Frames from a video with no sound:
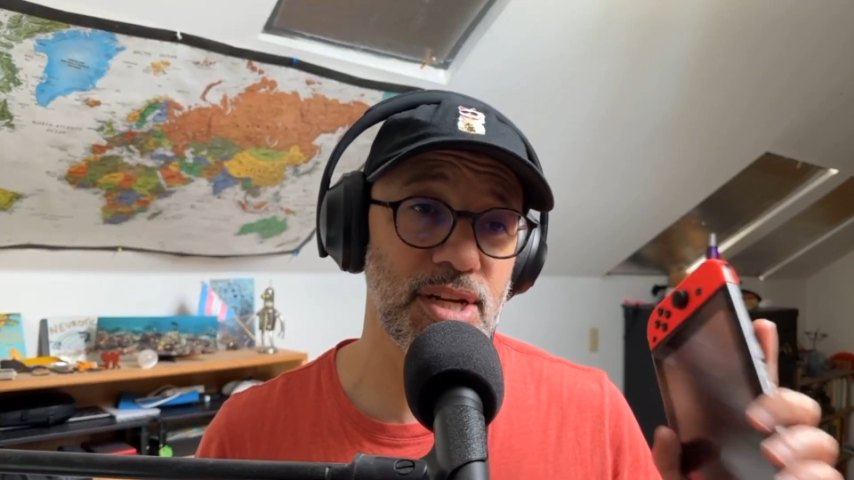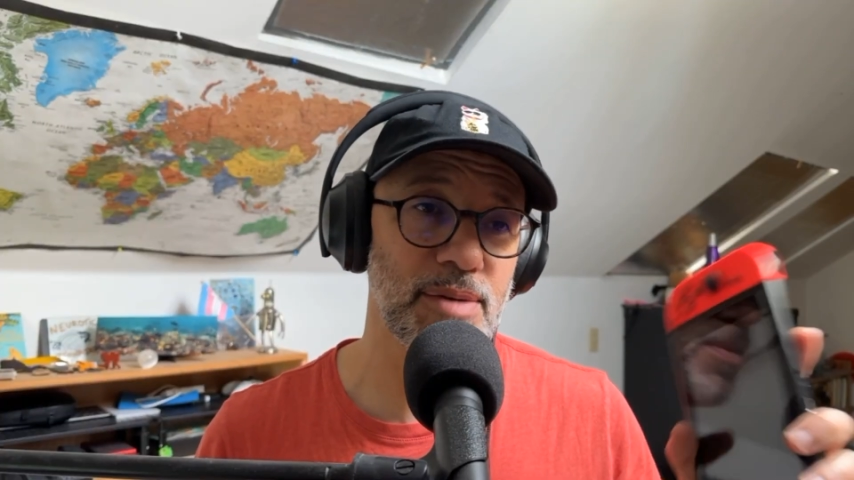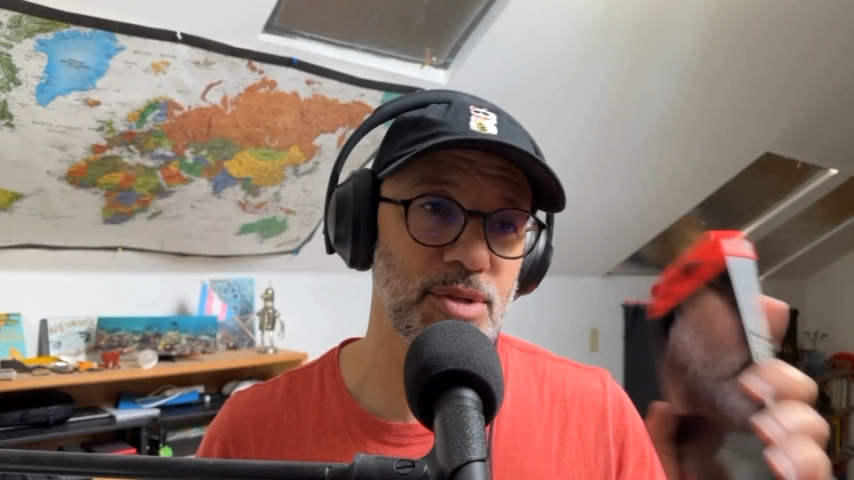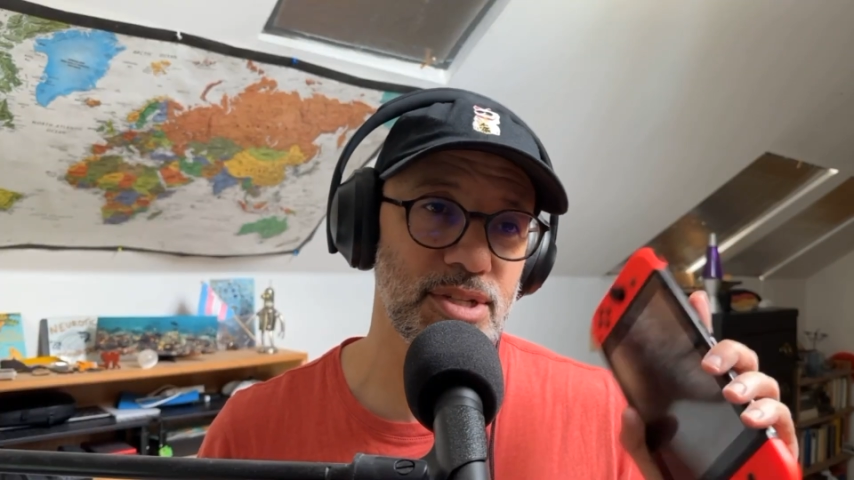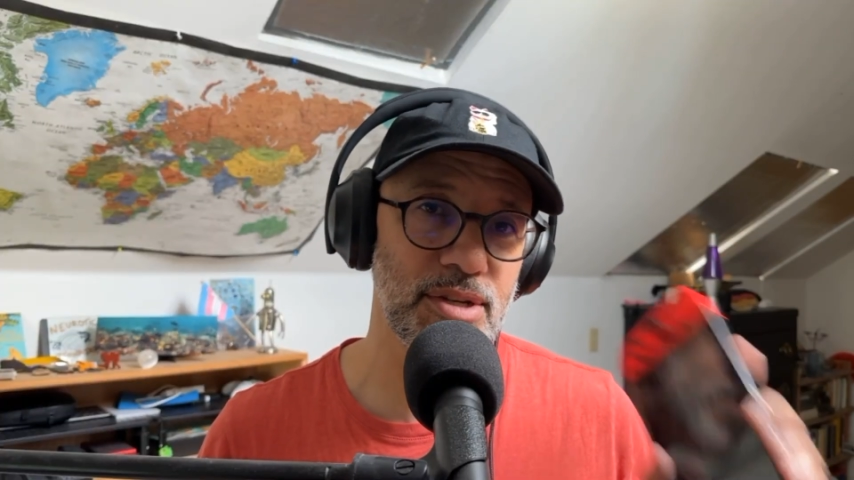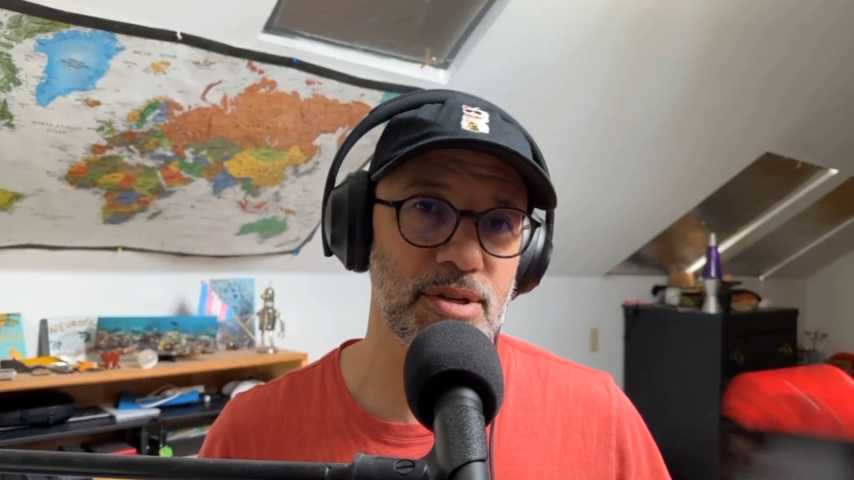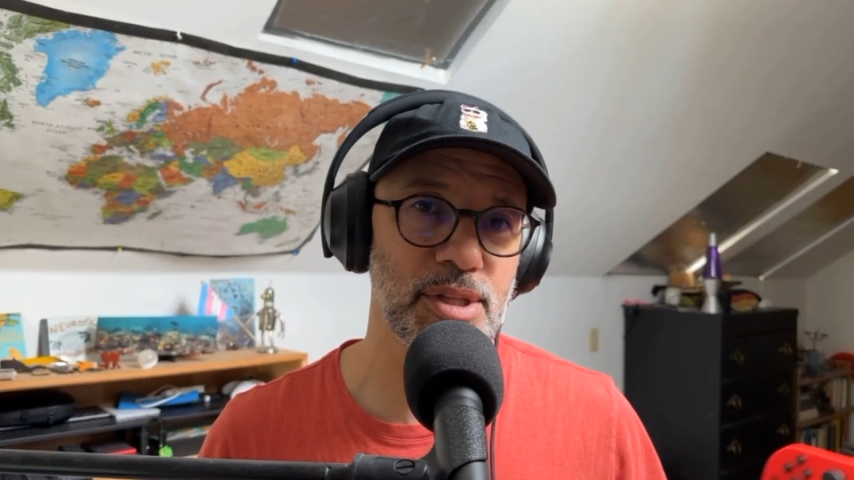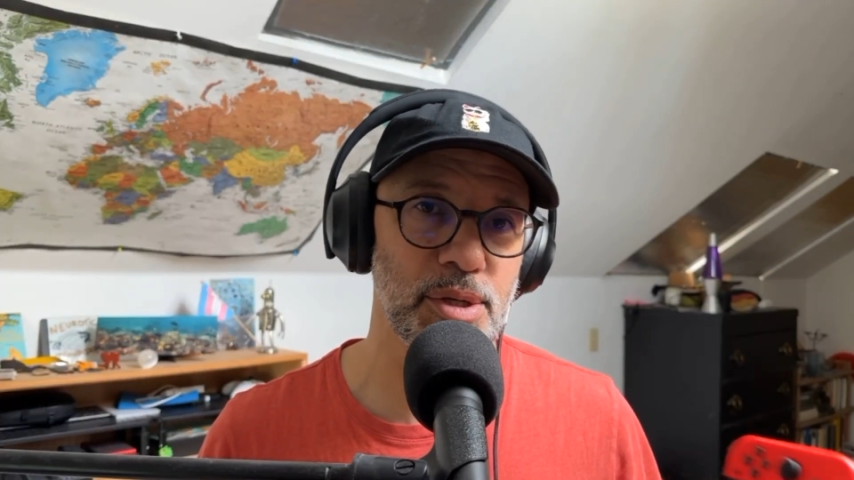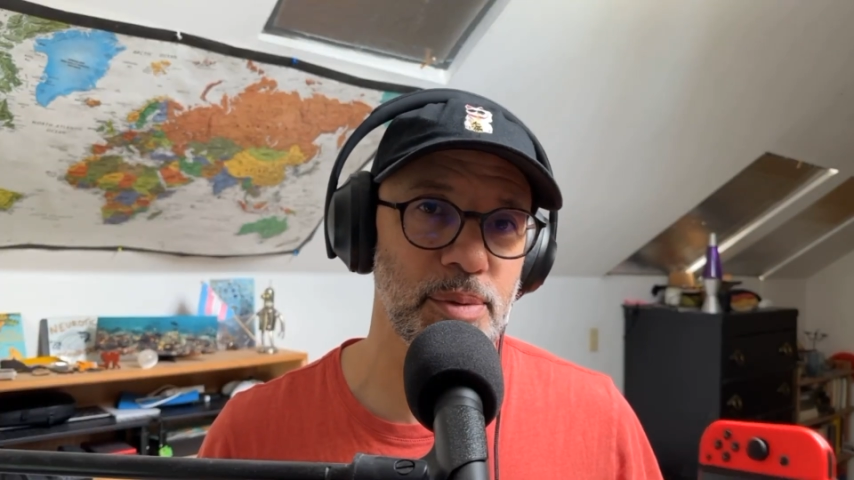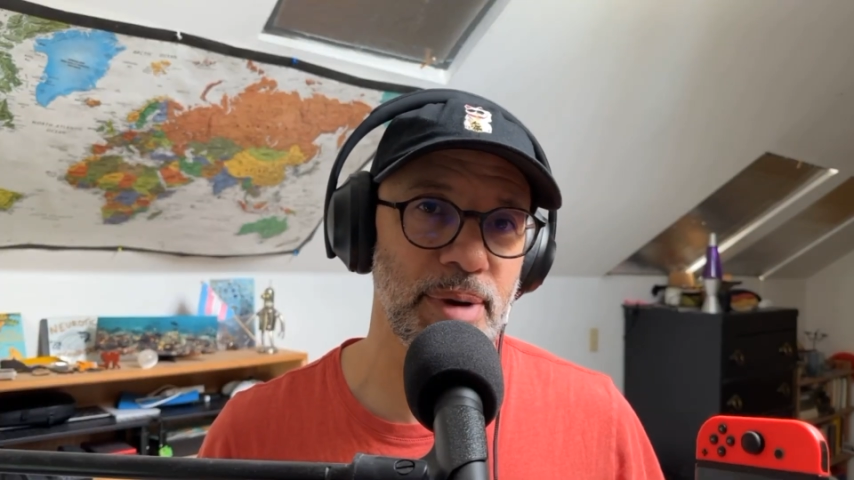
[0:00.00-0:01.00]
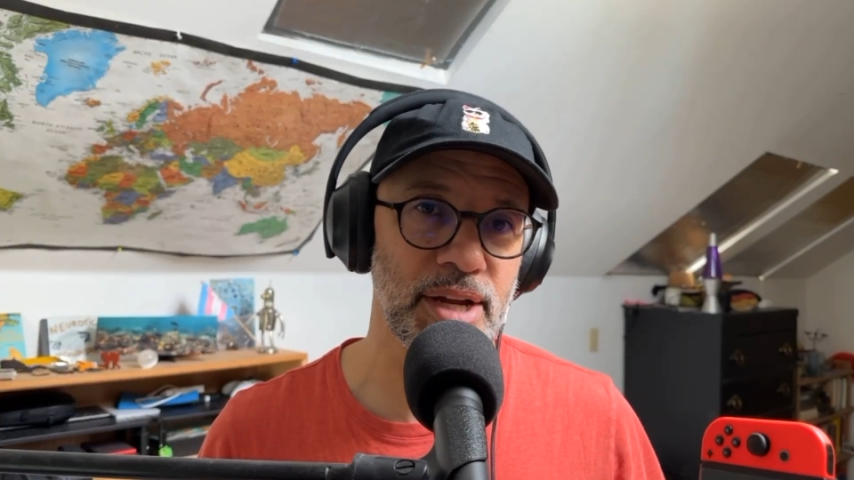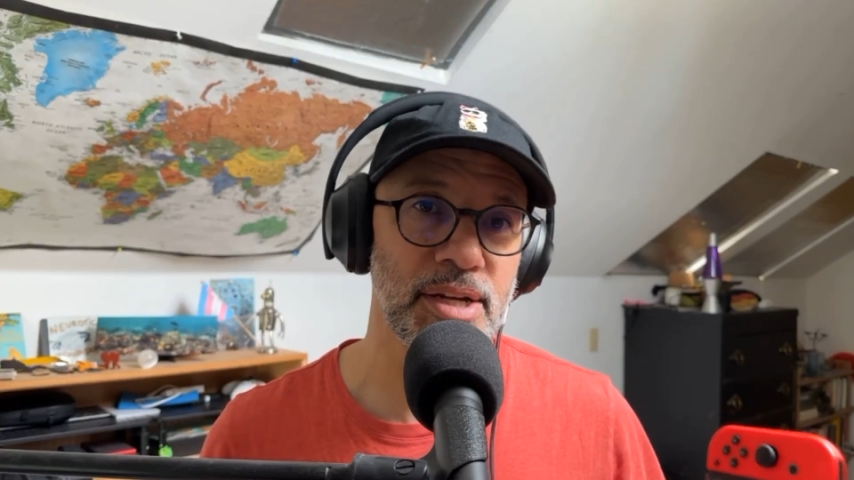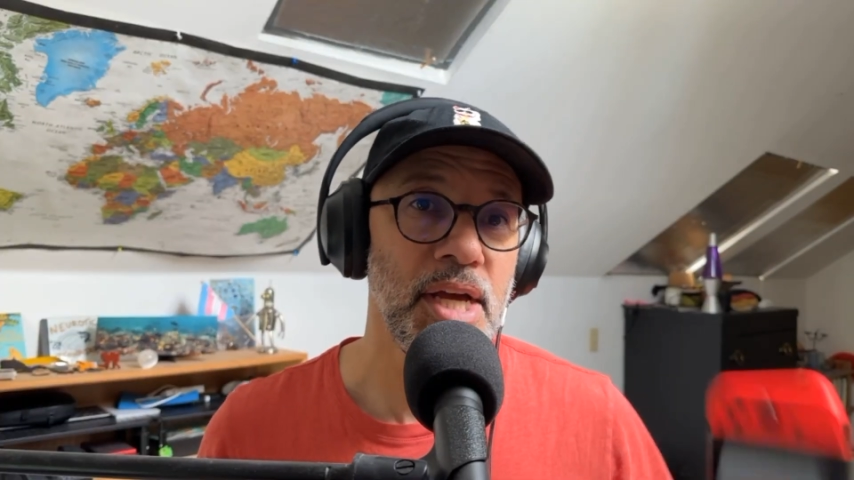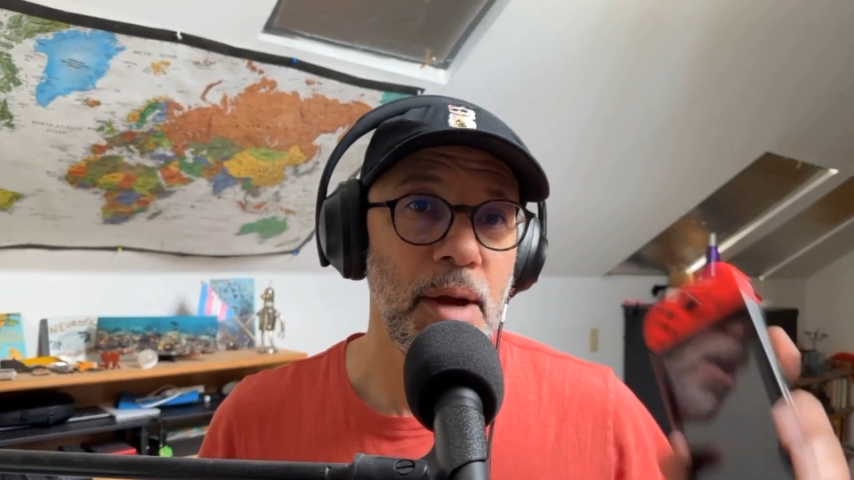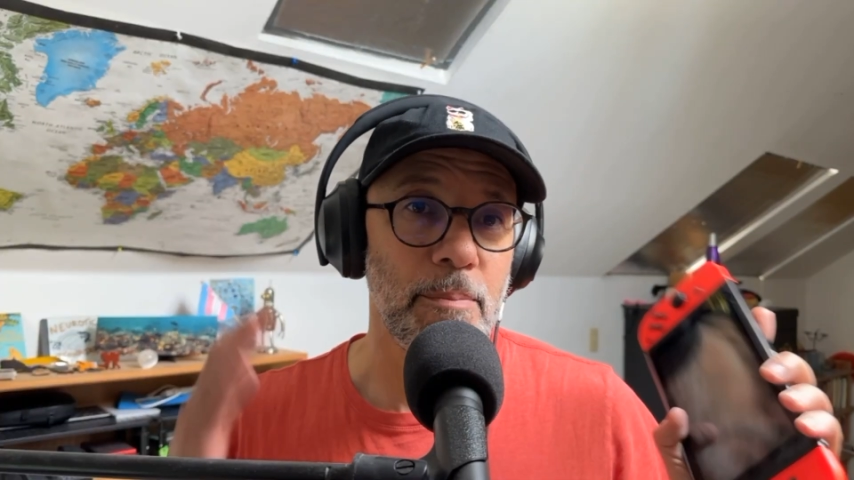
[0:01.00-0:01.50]
I'm going to tell you a little about it.
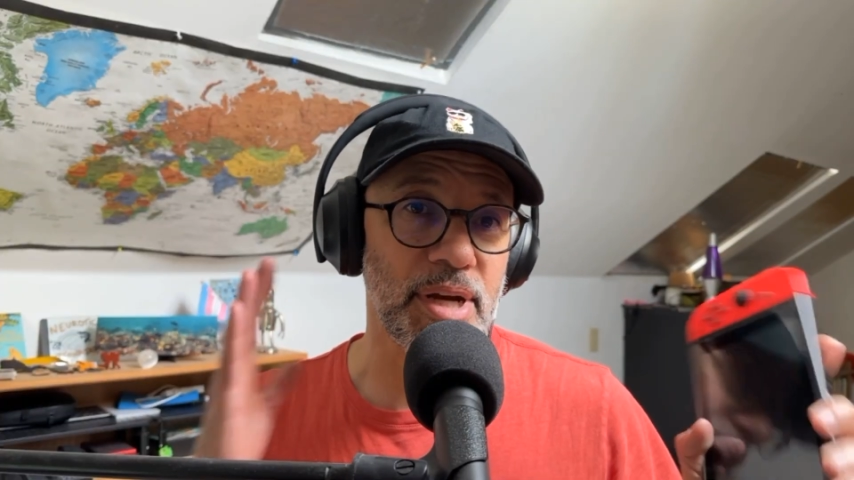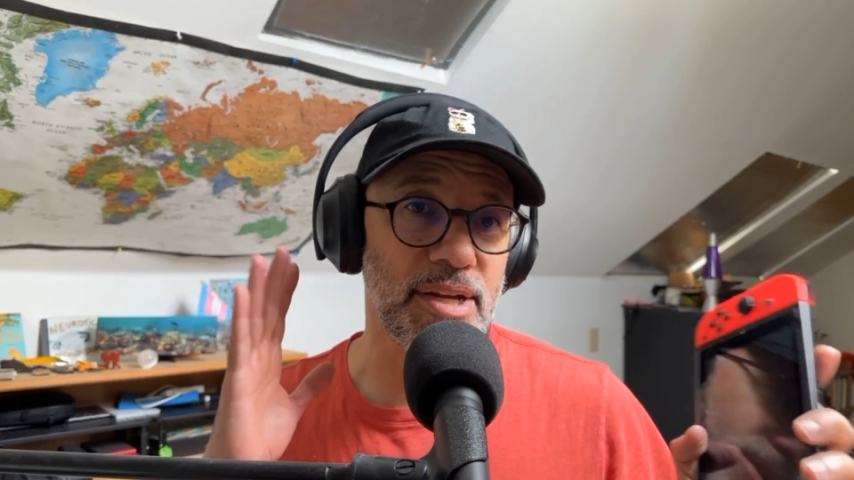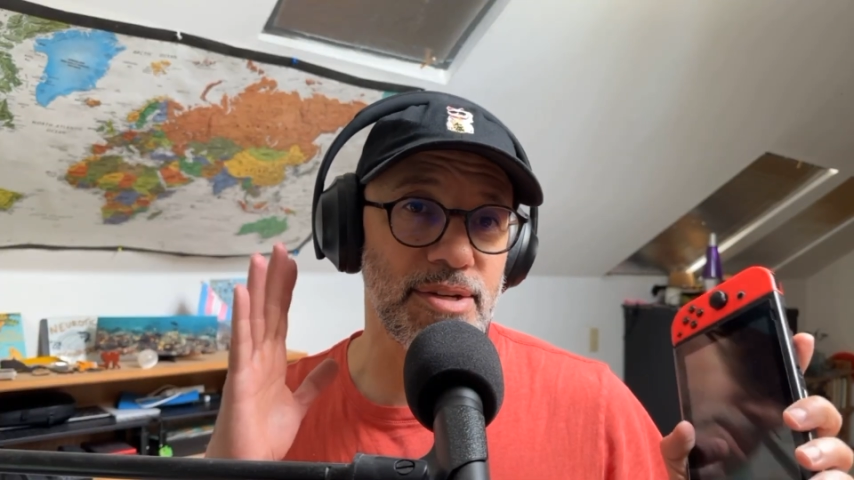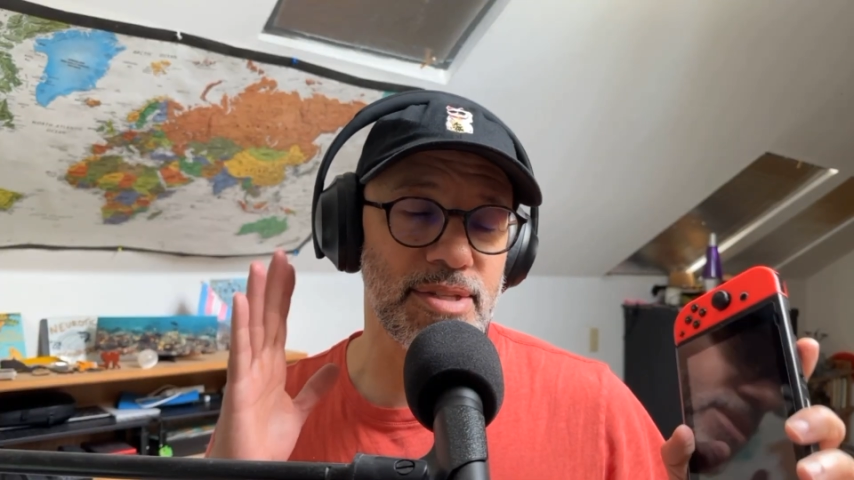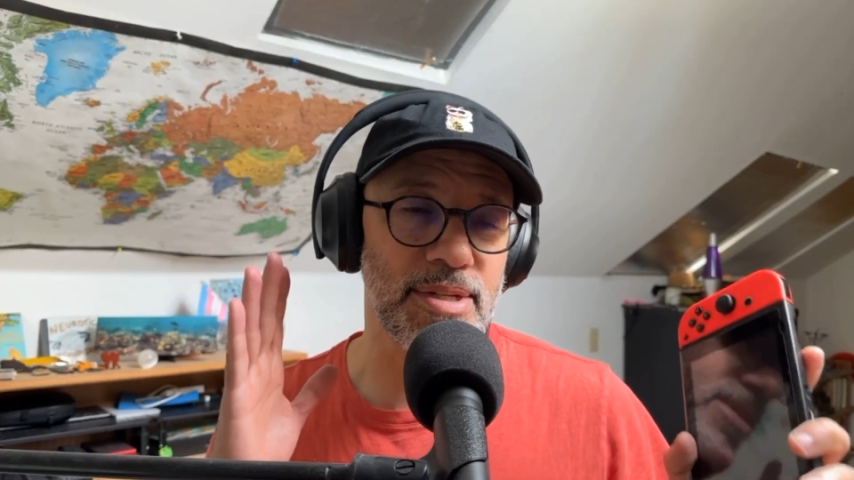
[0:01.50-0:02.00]
But here's the